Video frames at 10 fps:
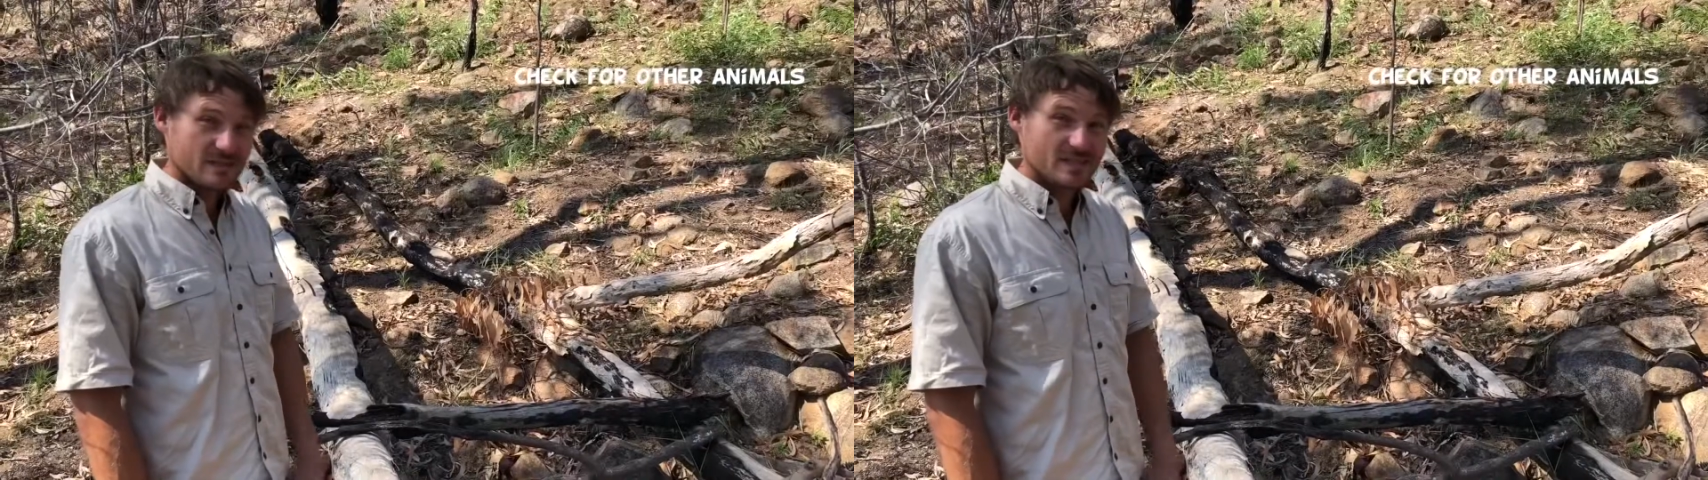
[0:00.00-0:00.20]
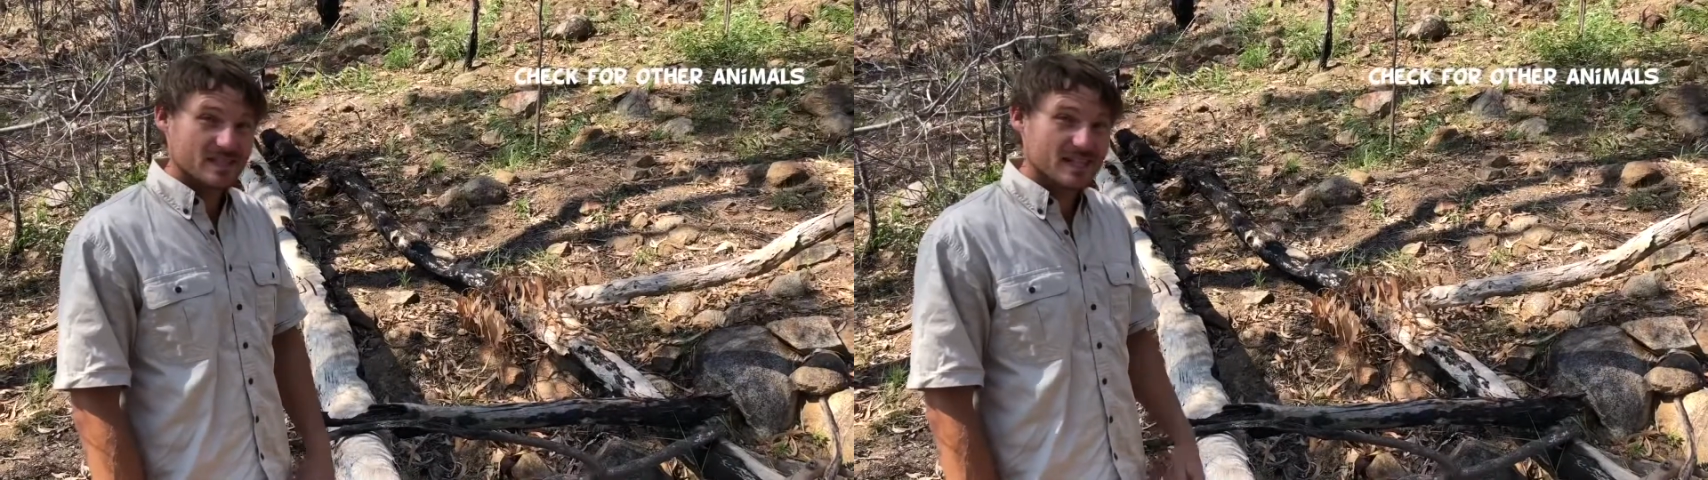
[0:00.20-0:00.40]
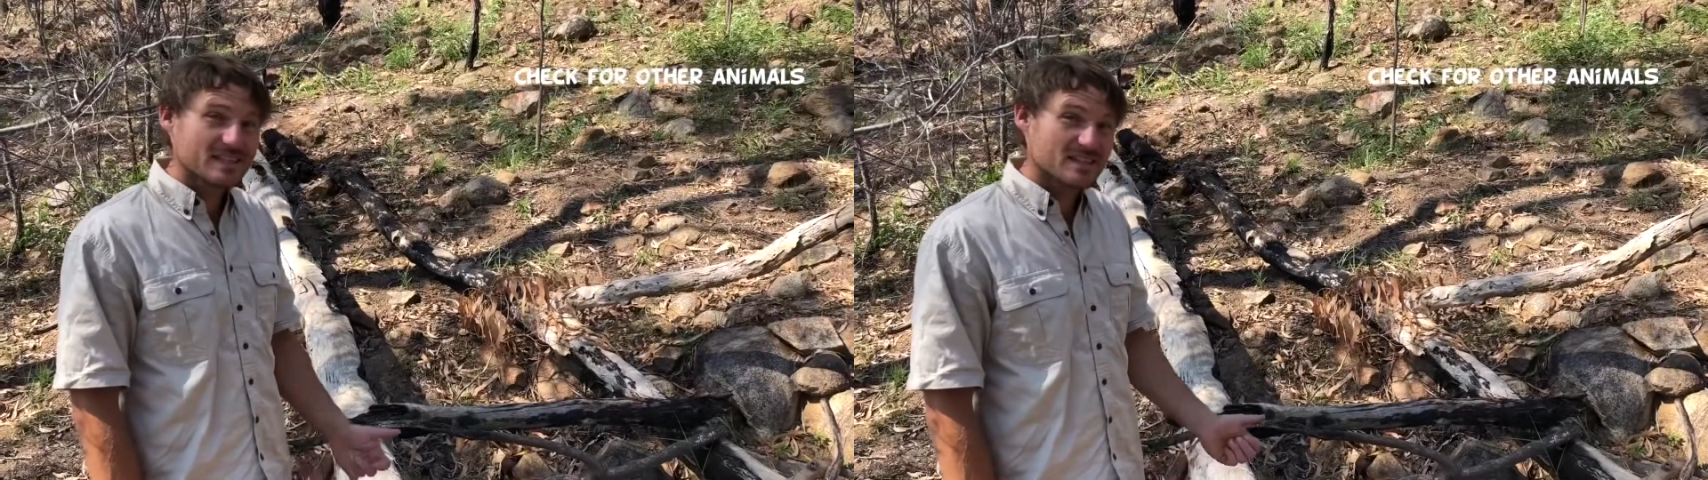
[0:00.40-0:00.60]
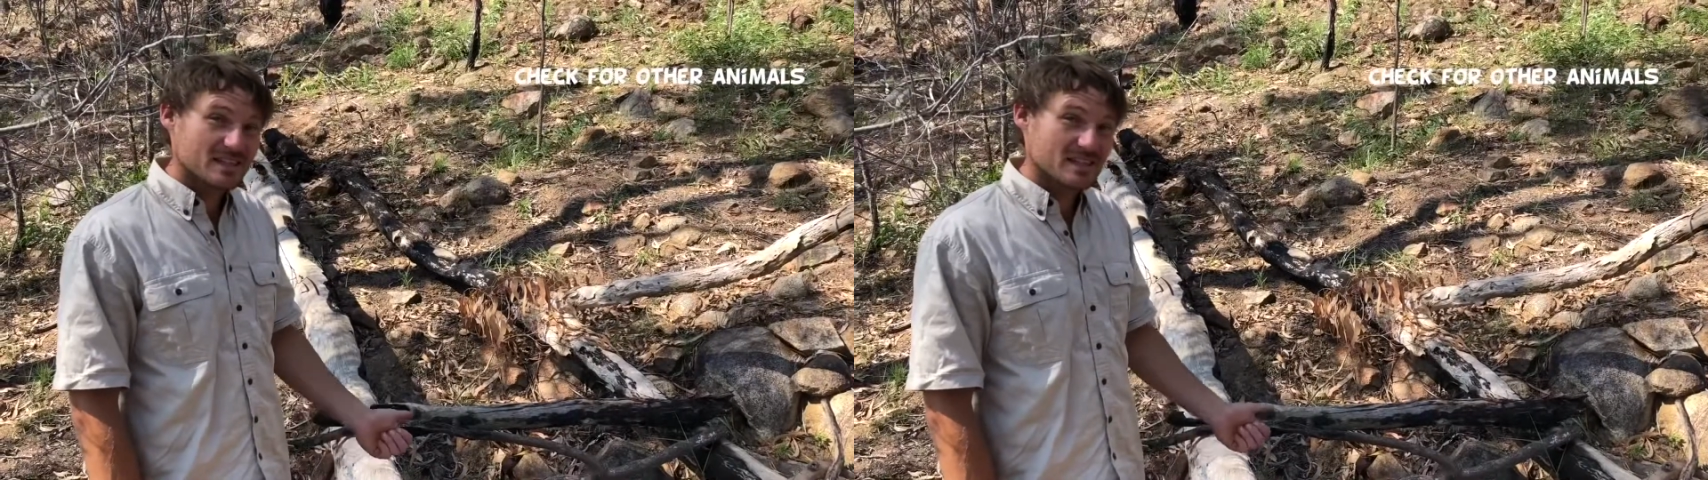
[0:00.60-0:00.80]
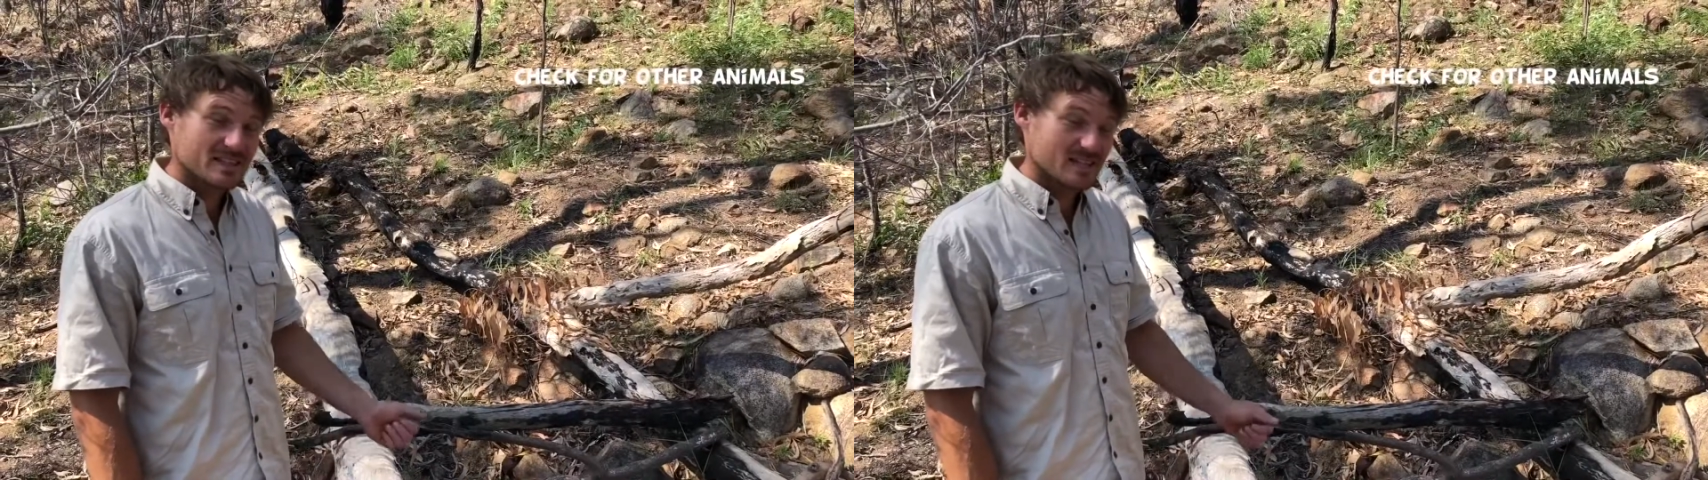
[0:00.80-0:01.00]
The second
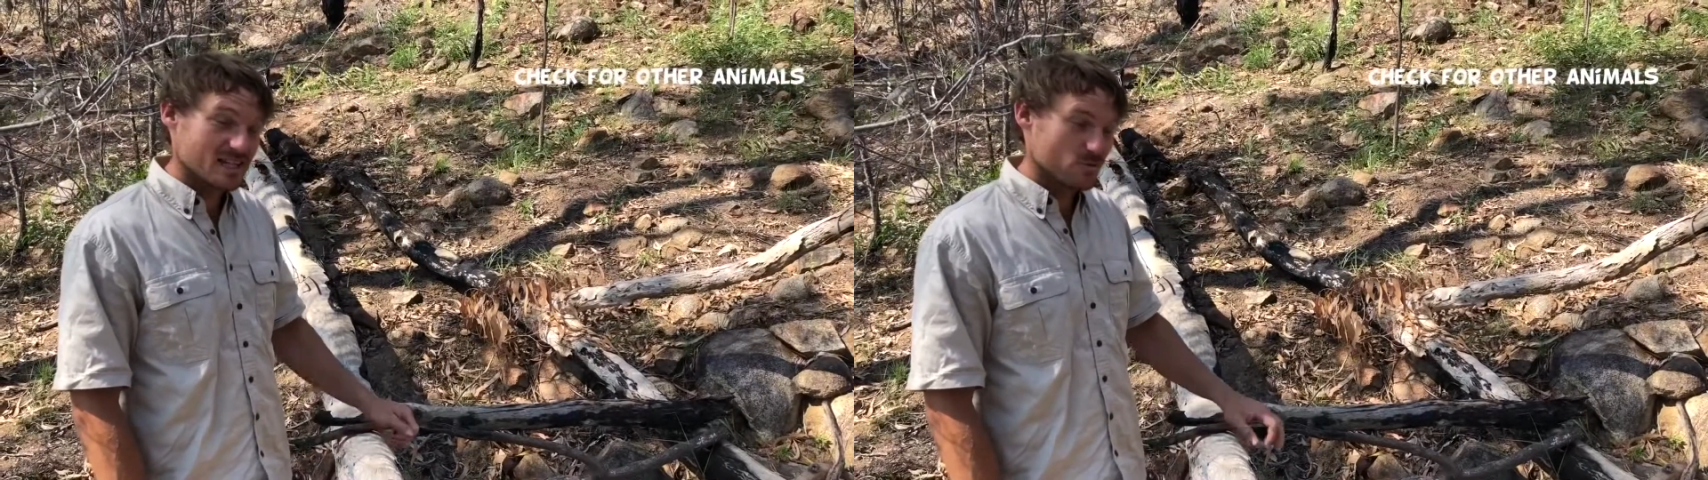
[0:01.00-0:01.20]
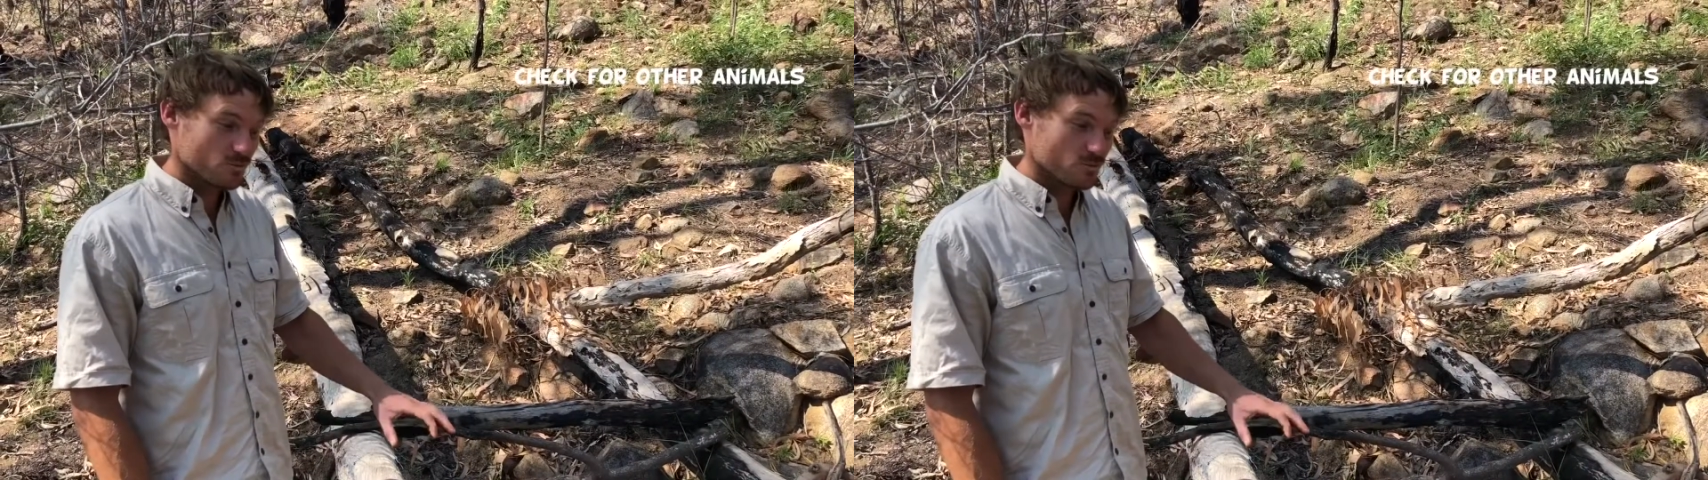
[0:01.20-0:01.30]
thing is that it